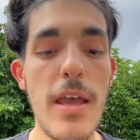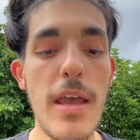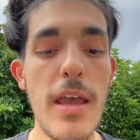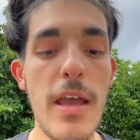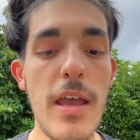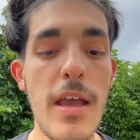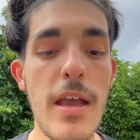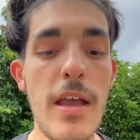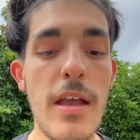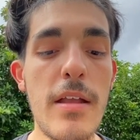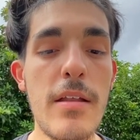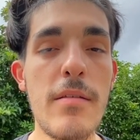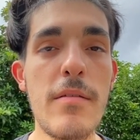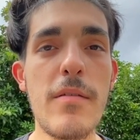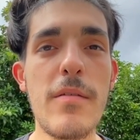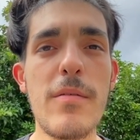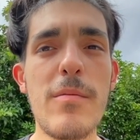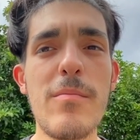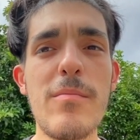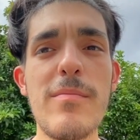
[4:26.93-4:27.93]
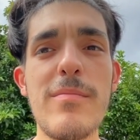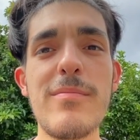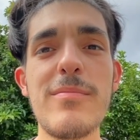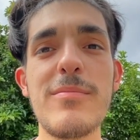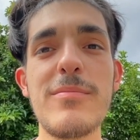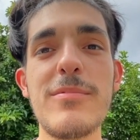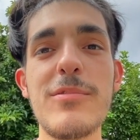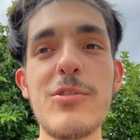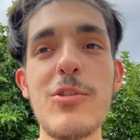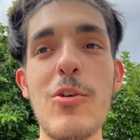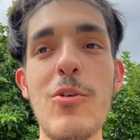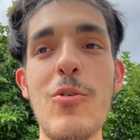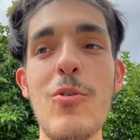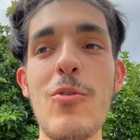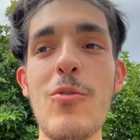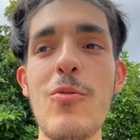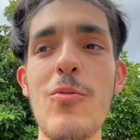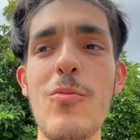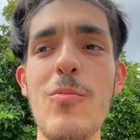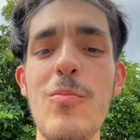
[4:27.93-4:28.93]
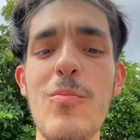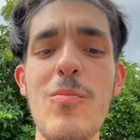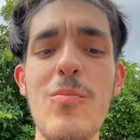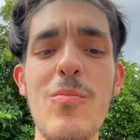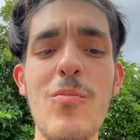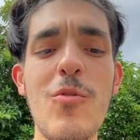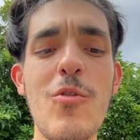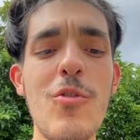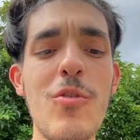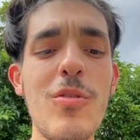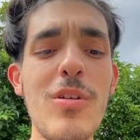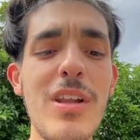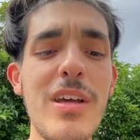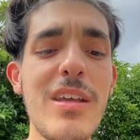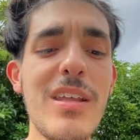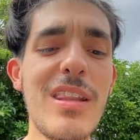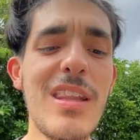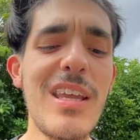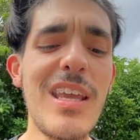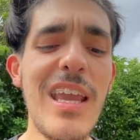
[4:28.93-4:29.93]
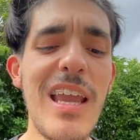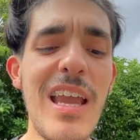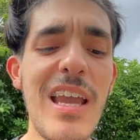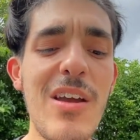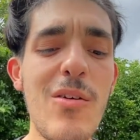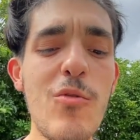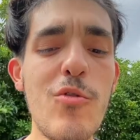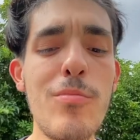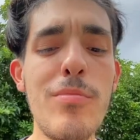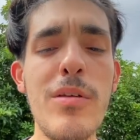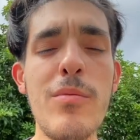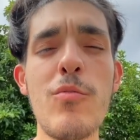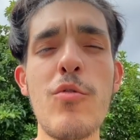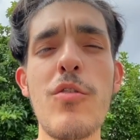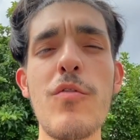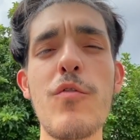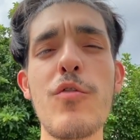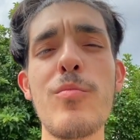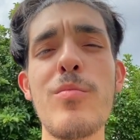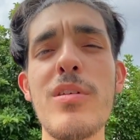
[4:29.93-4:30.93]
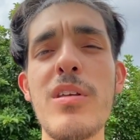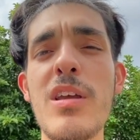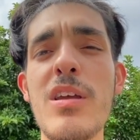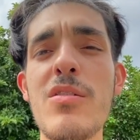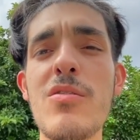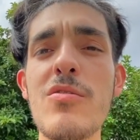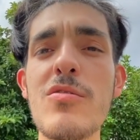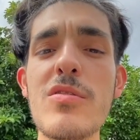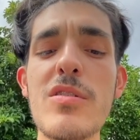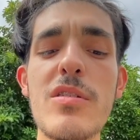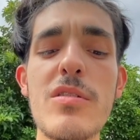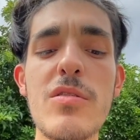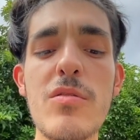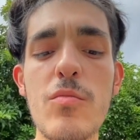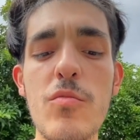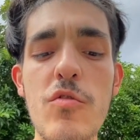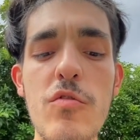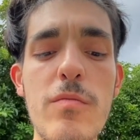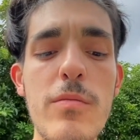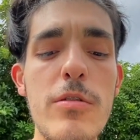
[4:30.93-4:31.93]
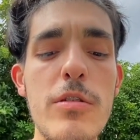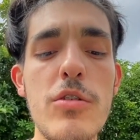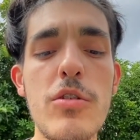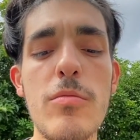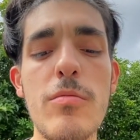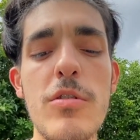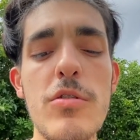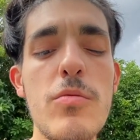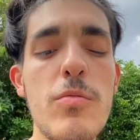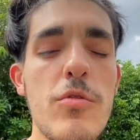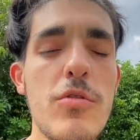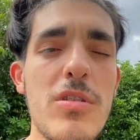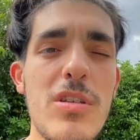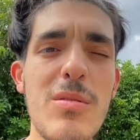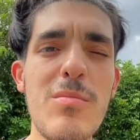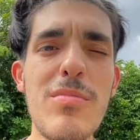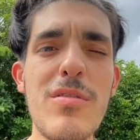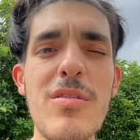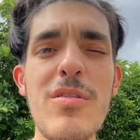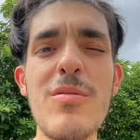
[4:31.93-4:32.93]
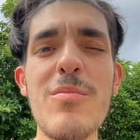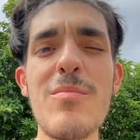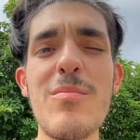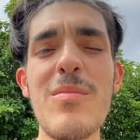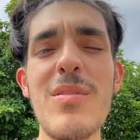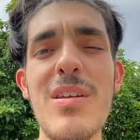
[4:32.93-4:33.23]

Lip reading: And so more like the Yang would be more for beginners because the movements are much more simpler.